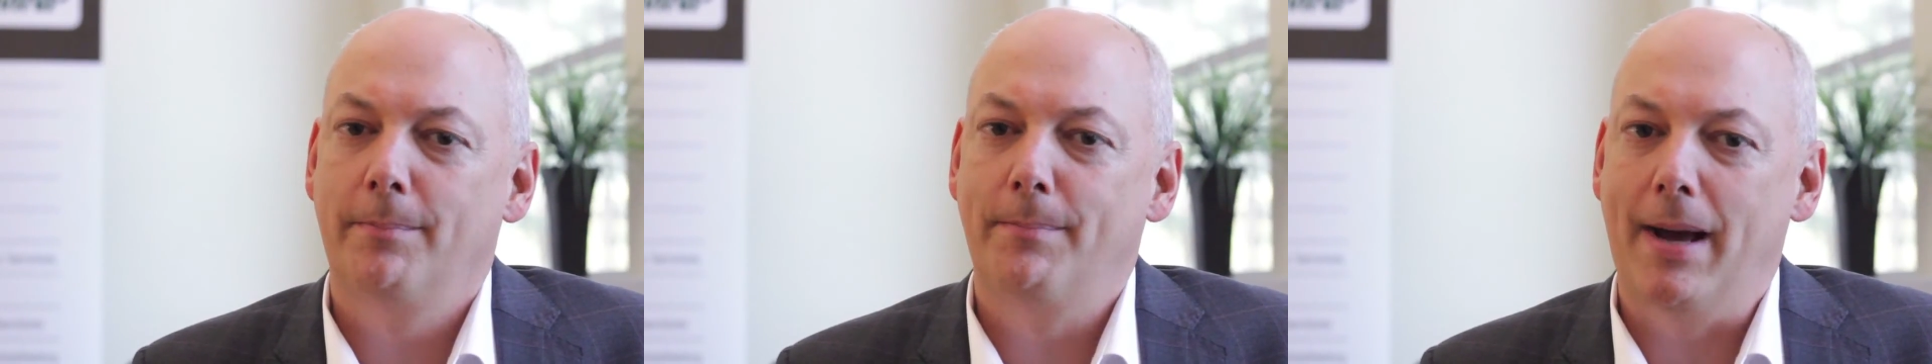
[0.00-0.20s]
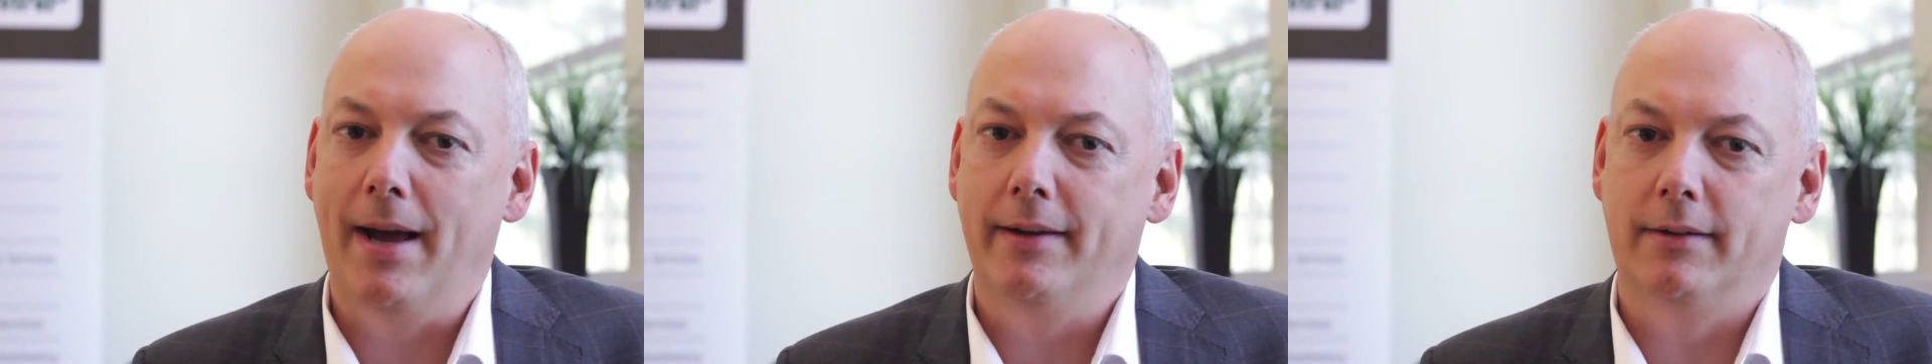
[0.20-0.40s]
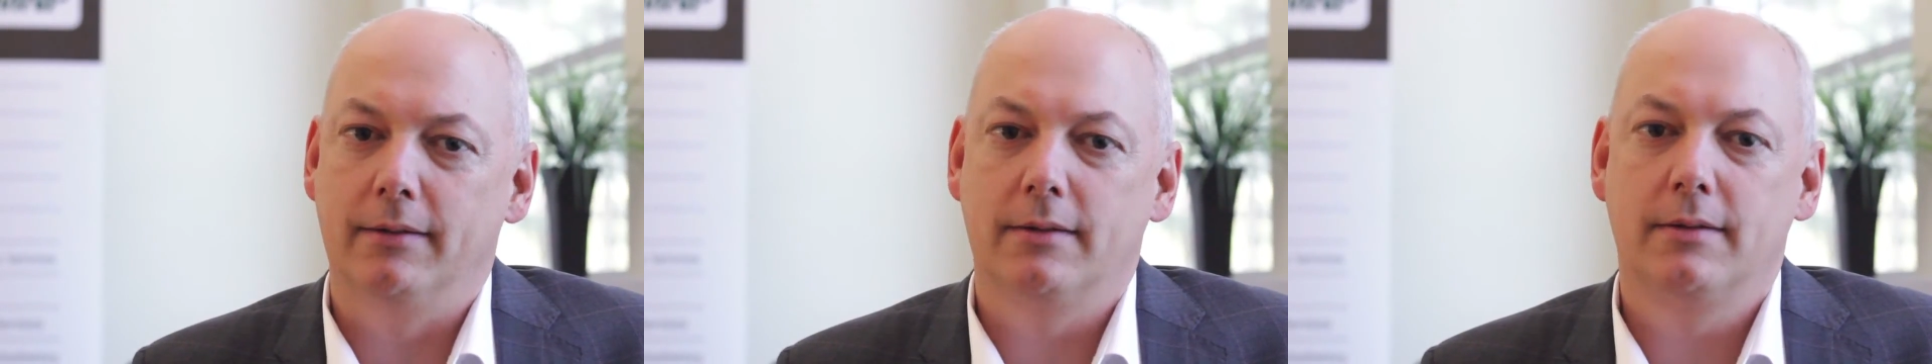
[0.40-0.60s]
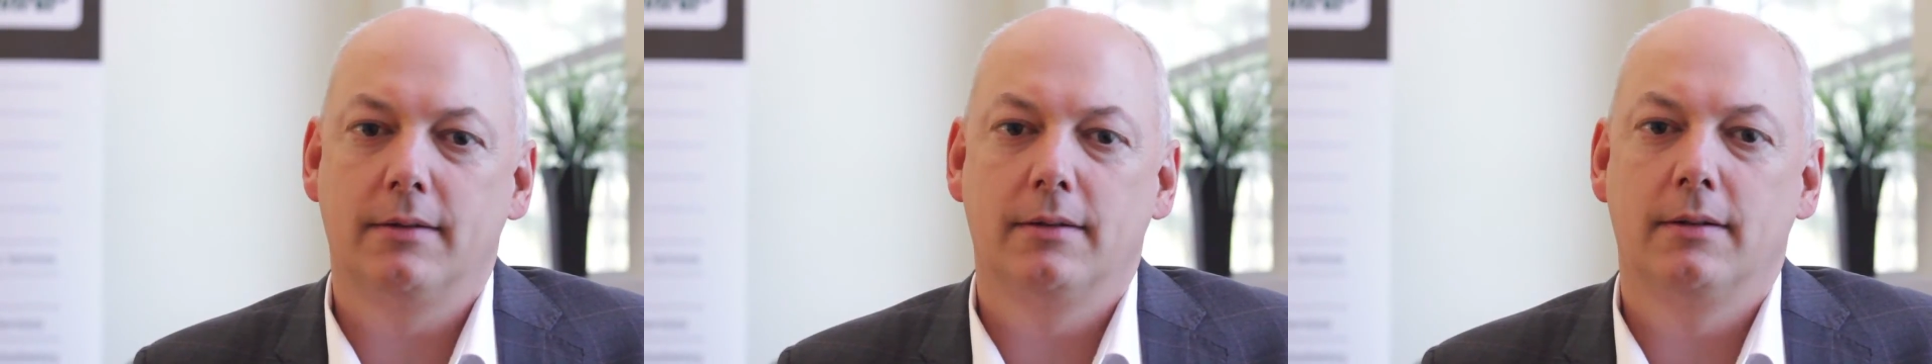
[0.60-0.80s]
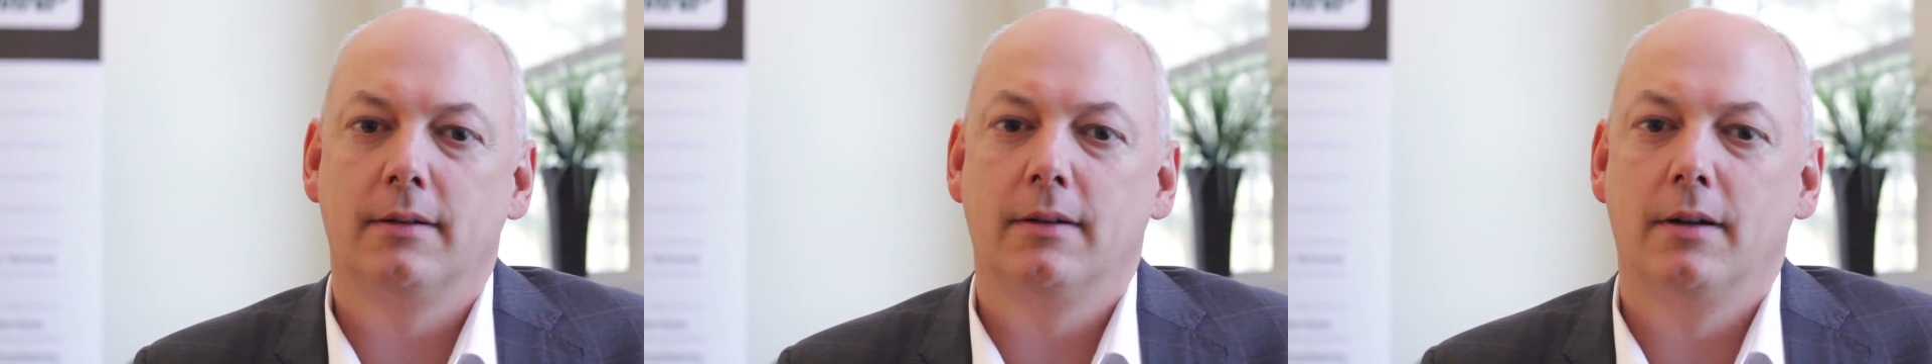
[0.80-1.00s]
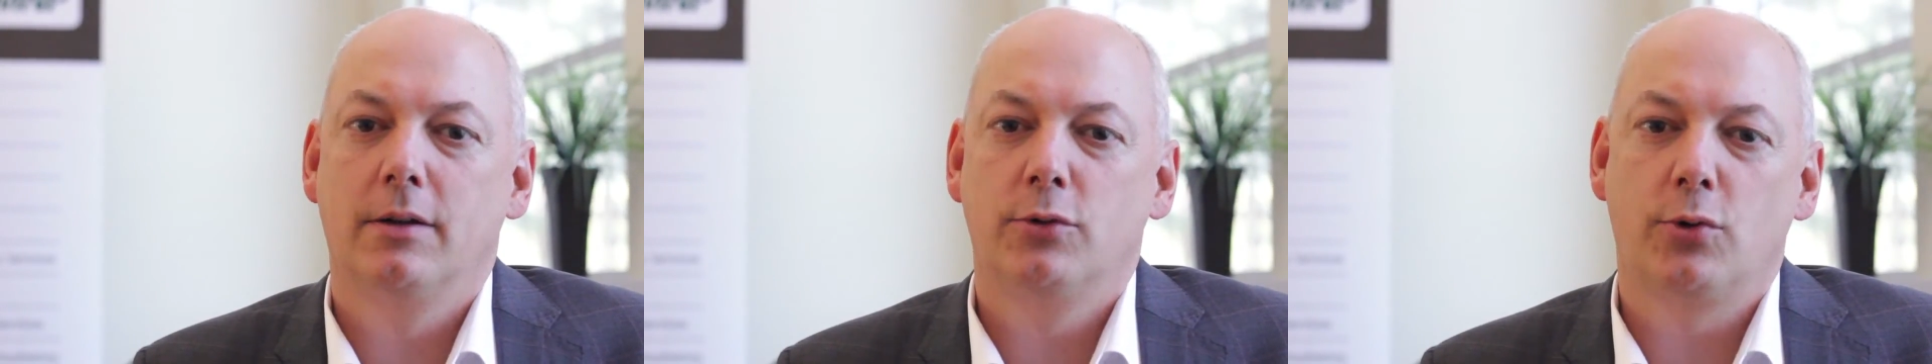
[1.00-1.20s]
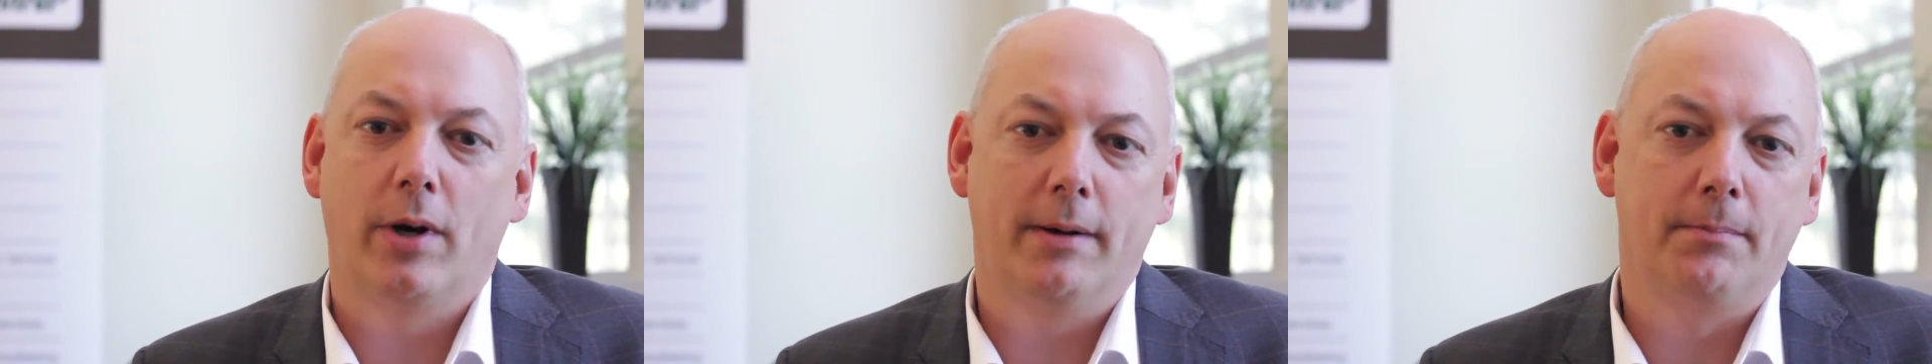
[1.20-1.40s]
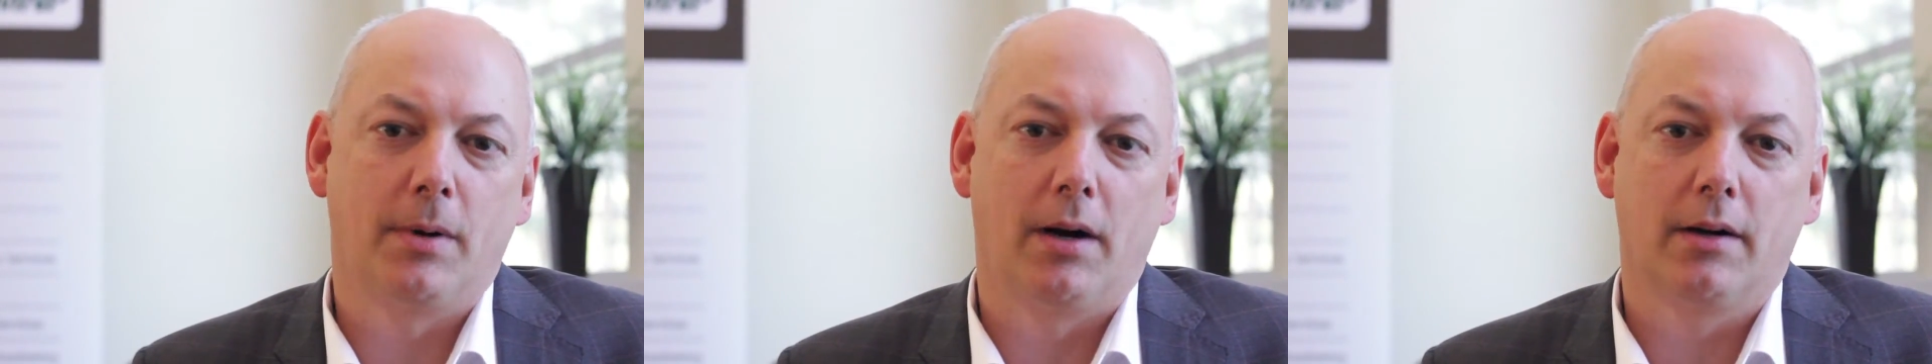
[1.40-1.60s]
patents,
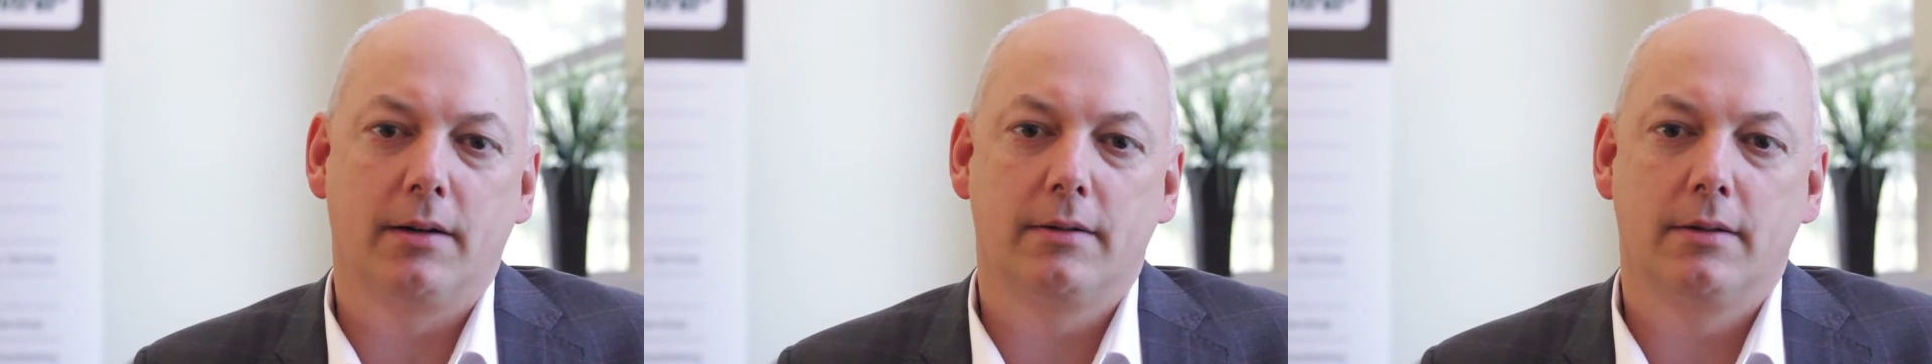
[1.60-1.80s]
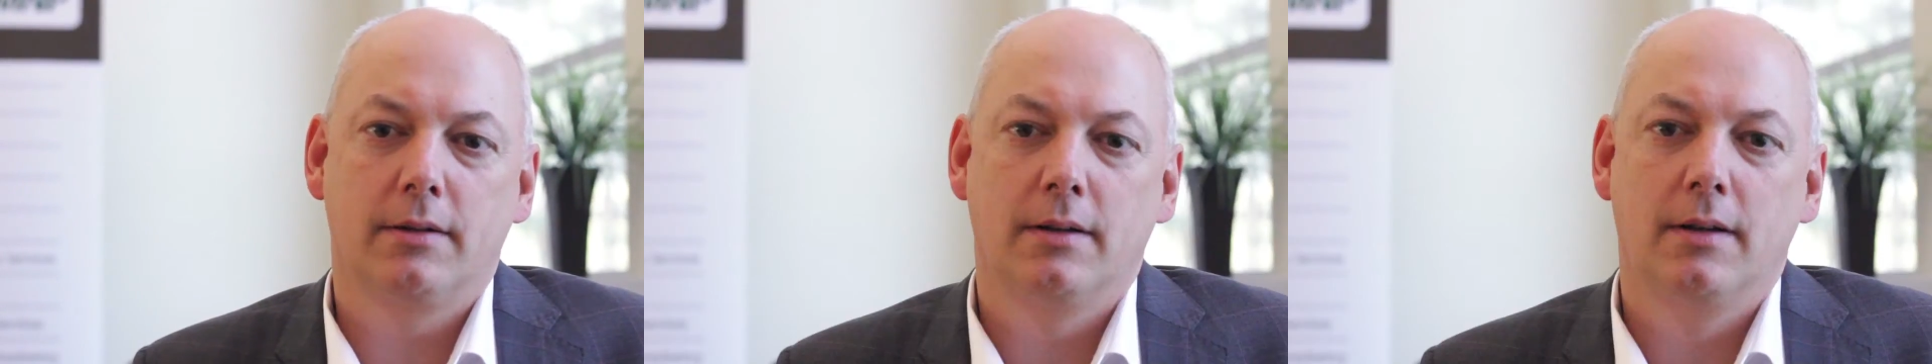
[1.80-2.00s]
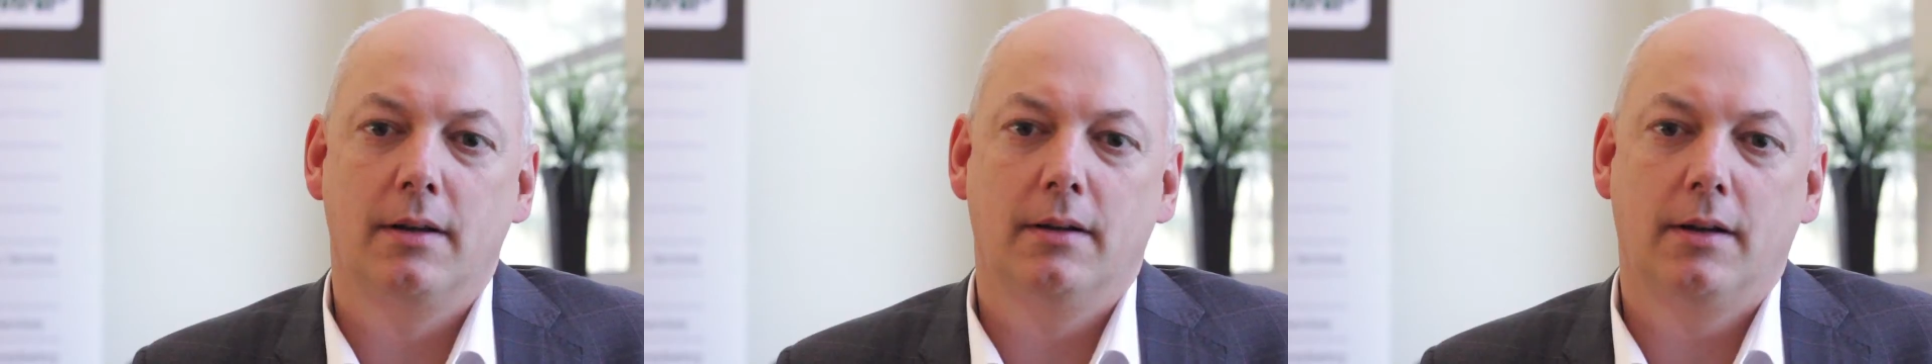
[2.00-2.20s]
trademarks,